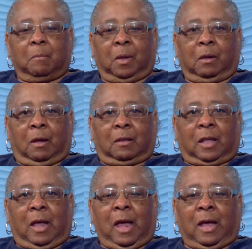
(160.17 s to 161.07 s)
because
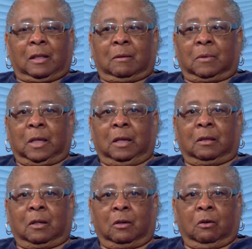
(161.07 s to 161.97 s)
they had some
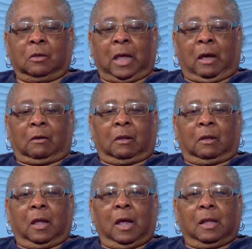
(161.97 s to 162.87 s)
things in those houses